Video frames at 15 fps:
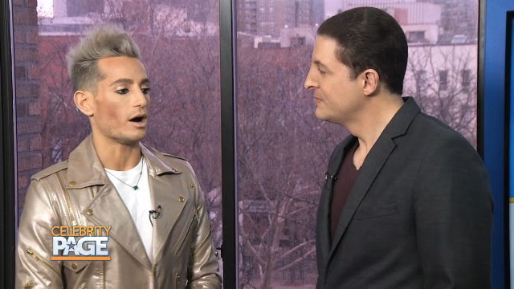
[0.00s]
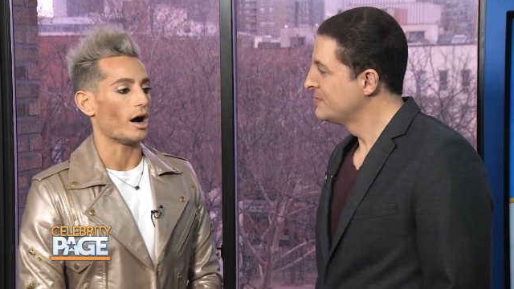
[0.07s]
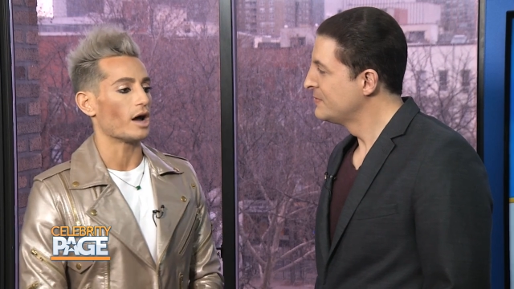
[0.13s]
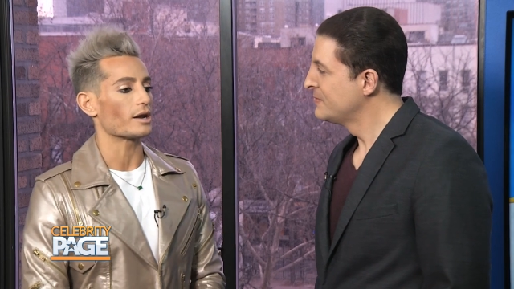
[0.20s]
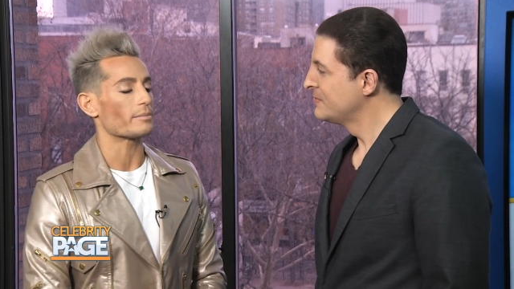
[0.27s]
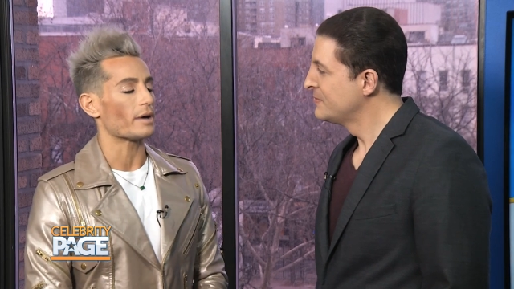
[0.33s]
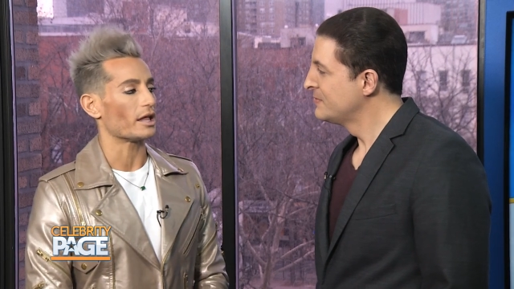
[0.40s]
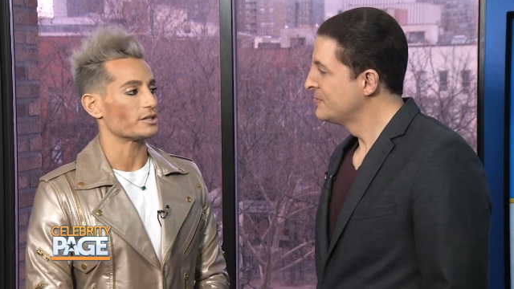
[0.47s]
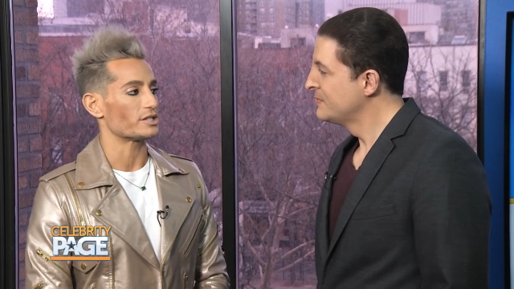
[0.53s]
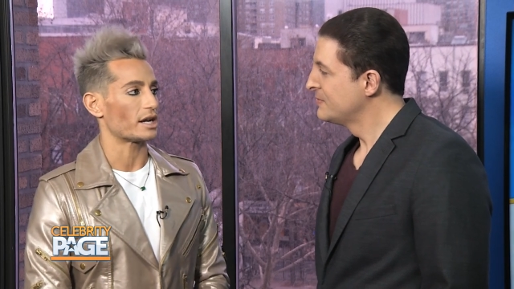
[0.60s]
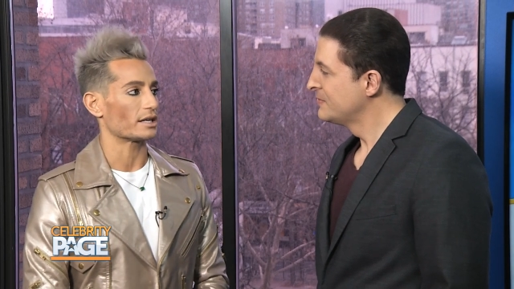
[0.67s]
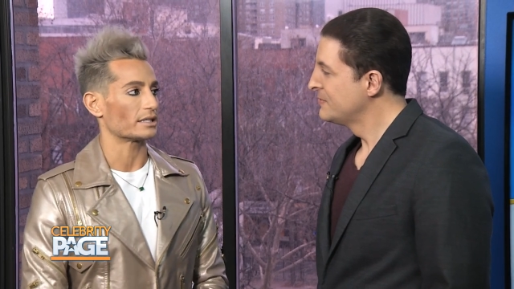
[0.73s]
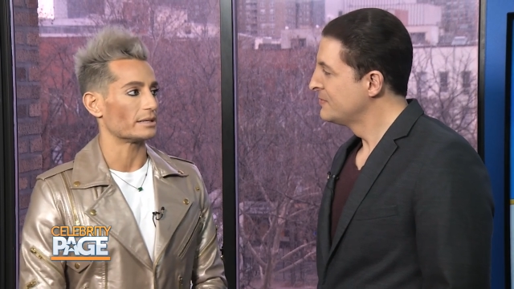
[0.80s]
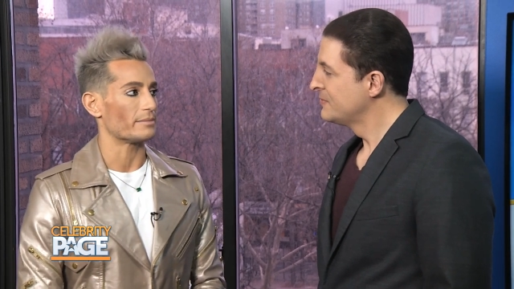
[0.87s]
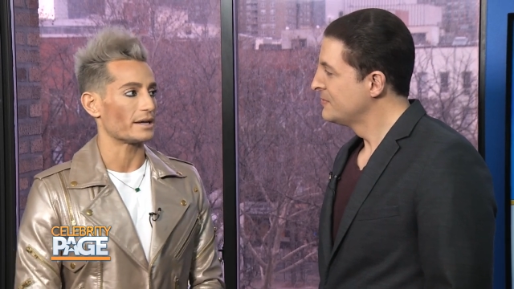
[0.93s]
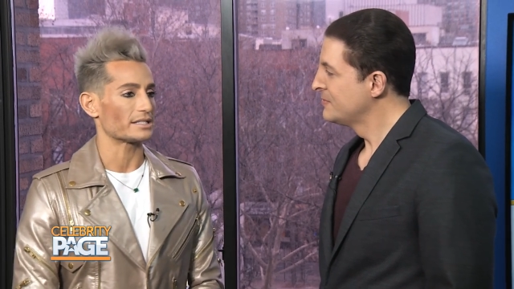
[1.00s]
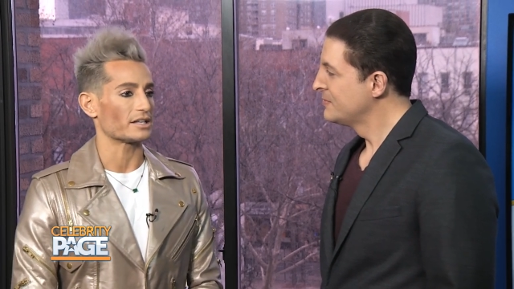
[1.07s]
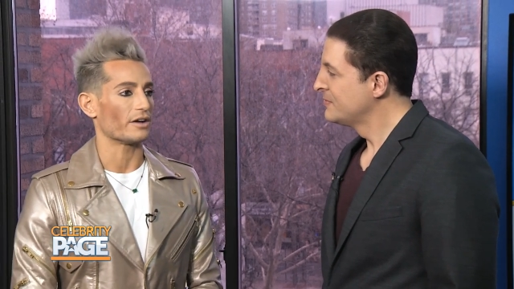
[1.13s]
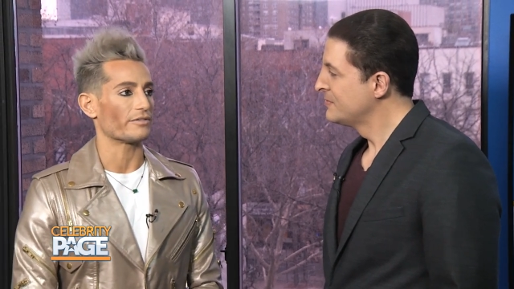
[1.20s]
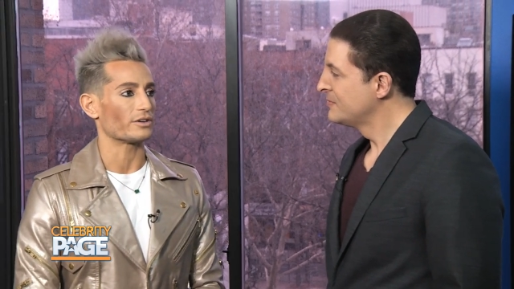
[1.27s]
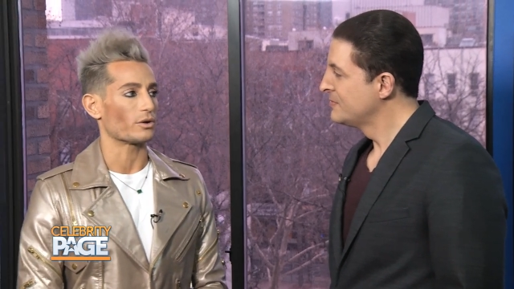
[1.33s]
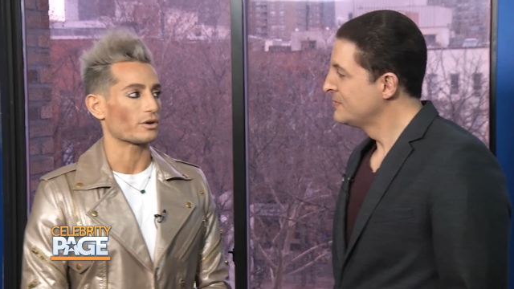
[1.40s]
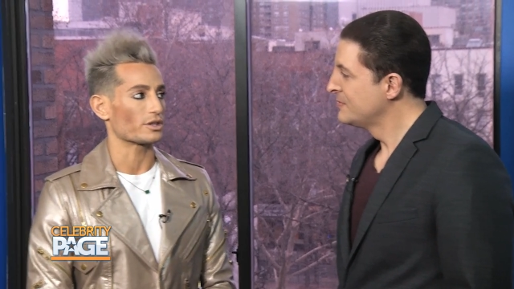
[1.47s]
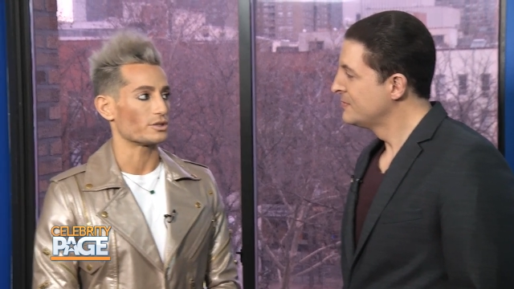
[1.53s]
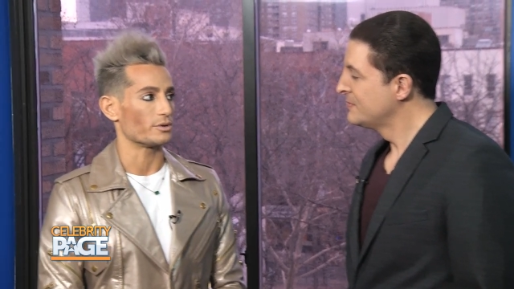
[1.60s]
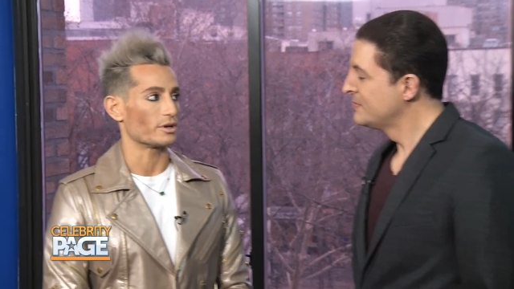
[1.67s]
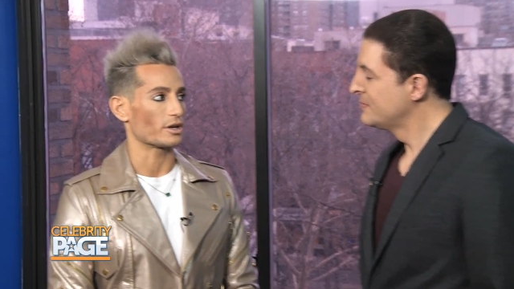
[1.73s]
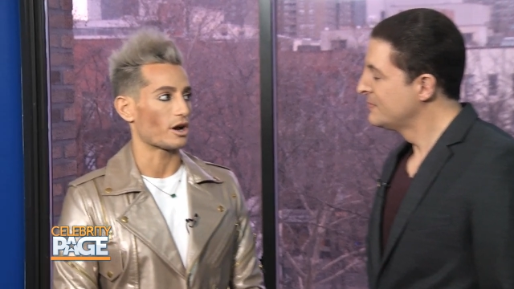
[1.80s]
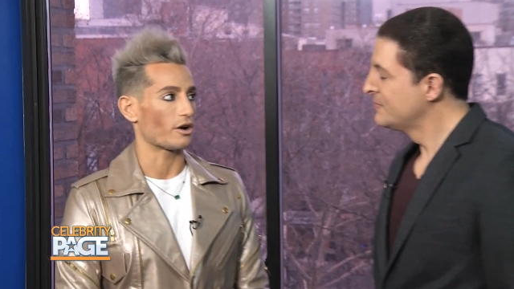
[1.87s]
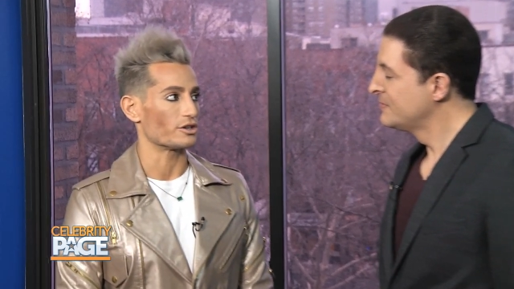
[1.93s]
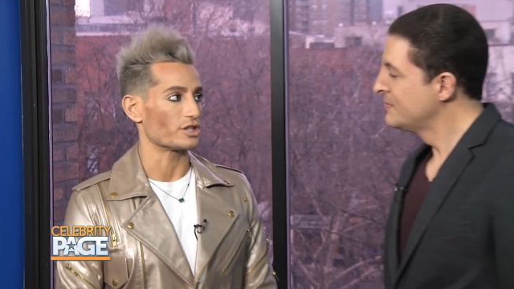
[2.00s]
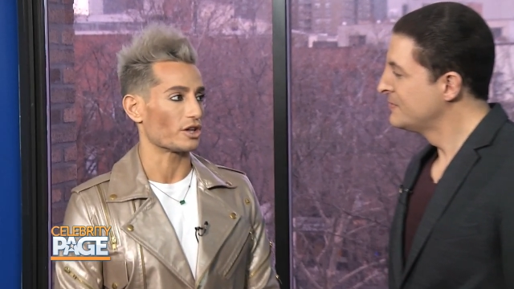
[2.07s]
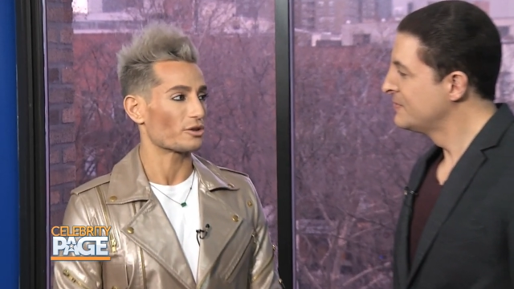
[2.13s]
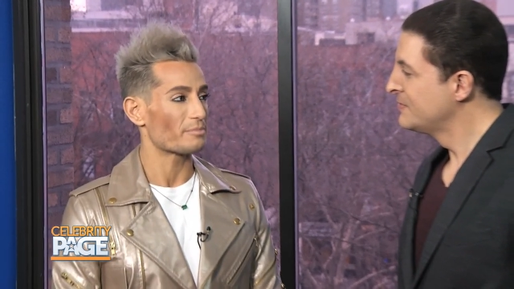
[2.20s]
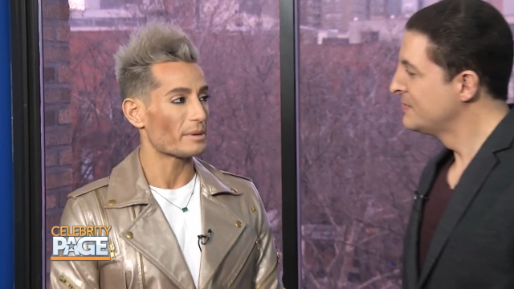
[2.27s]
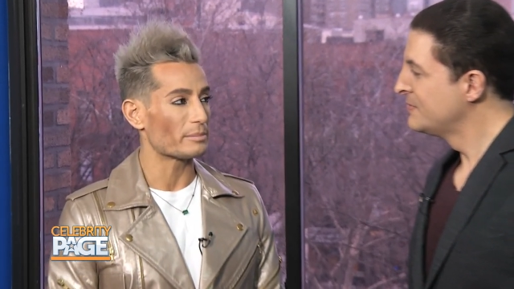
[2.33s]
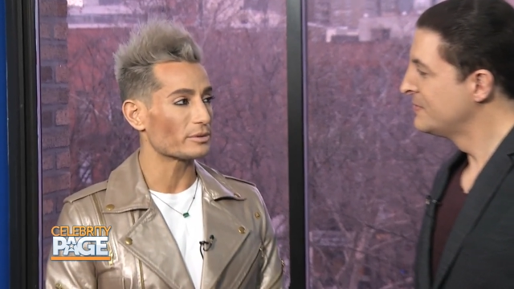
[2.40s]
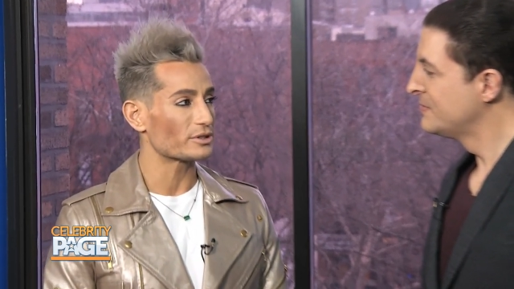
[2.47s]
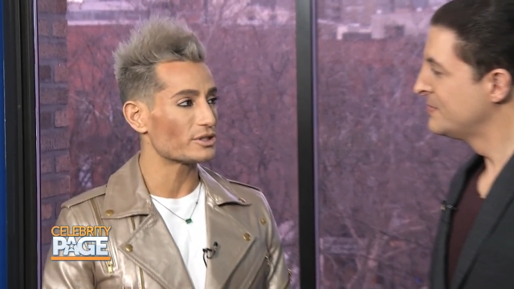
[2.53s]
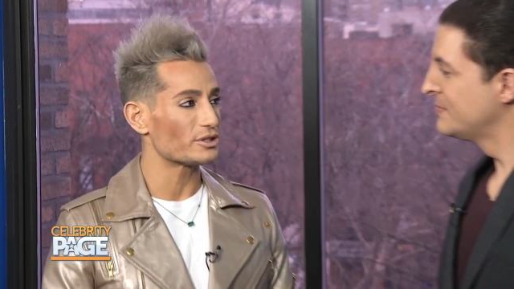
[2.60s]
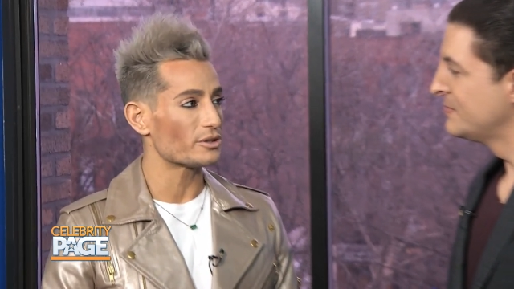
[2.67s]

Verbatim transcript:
Speaker 1: unapologetically myself in order to encourage other people to